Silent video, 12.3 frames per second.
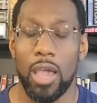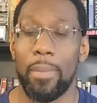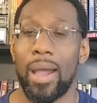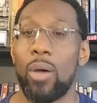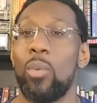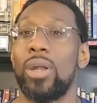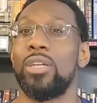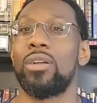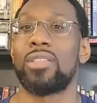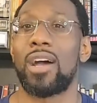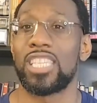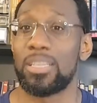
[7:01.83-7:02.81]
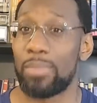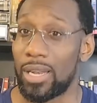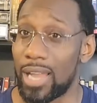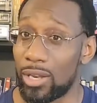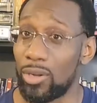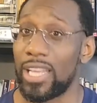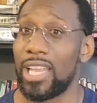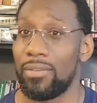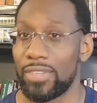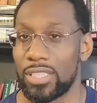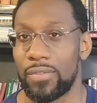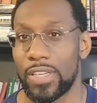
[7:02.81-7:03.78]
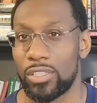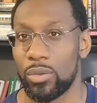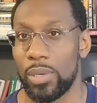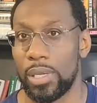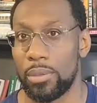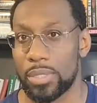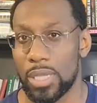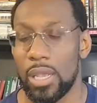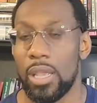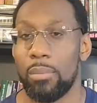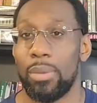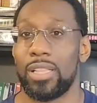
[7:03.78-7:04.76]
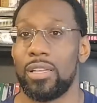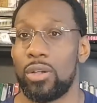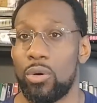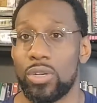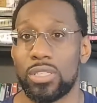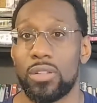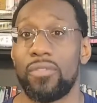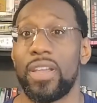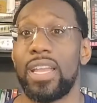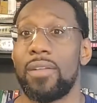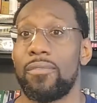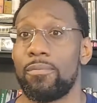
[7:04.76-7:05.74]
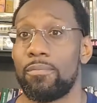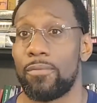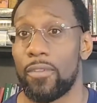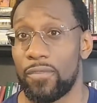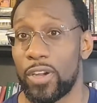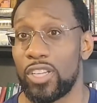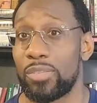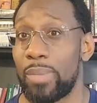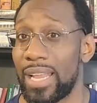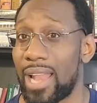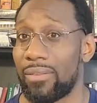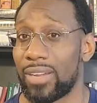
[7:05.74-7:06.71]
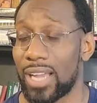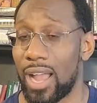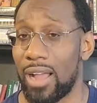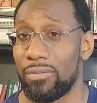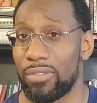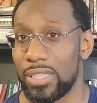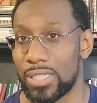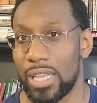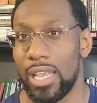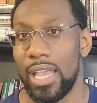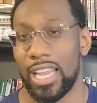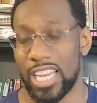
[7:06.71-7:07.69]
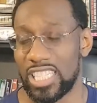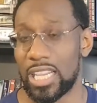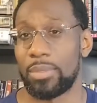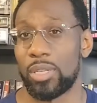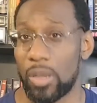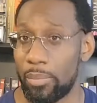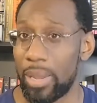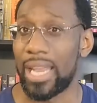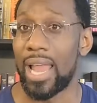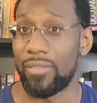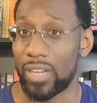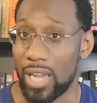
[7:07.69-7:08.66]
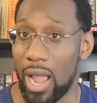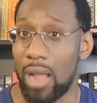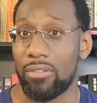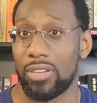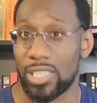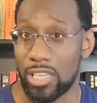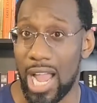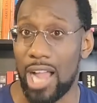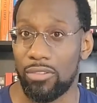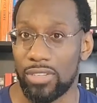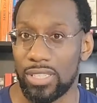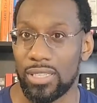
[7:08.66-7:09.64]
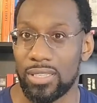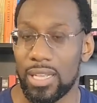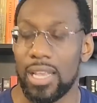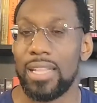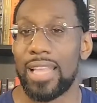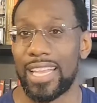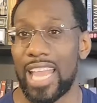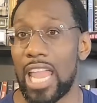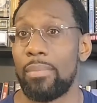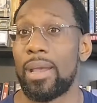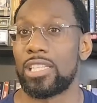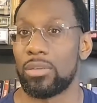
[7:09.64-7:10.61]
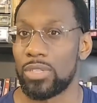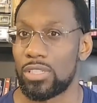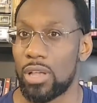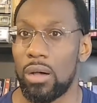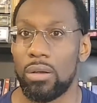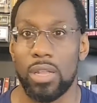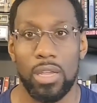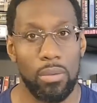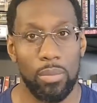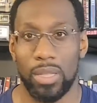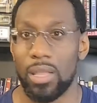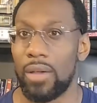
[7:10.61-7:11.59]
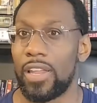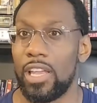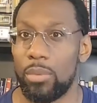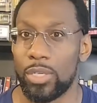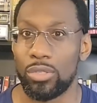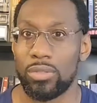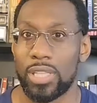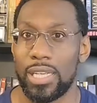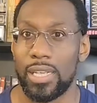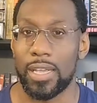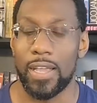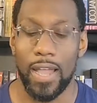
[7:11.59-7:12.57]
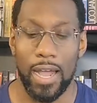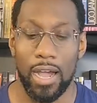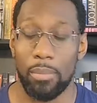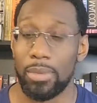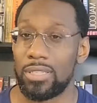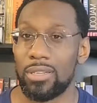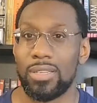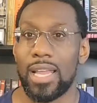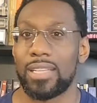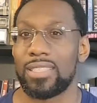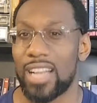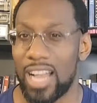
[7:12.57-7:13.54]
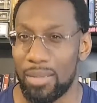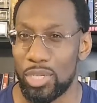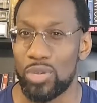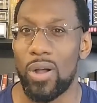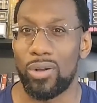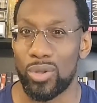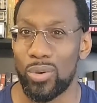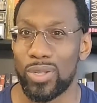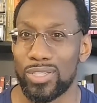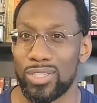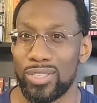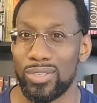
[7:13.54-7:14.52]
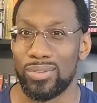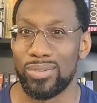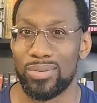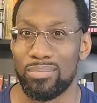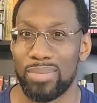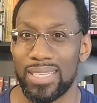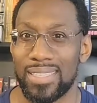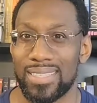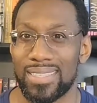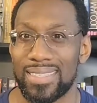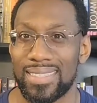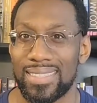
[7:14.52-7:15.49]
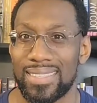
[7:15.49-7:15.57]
about what are your thoughts about not only Henry Slyvester Williams, but of course the first Pan-African Conference and the subsequent Pan-African Congresses that came as a result. Would love to hear what you think. Until next time, you all know what to do. Peace.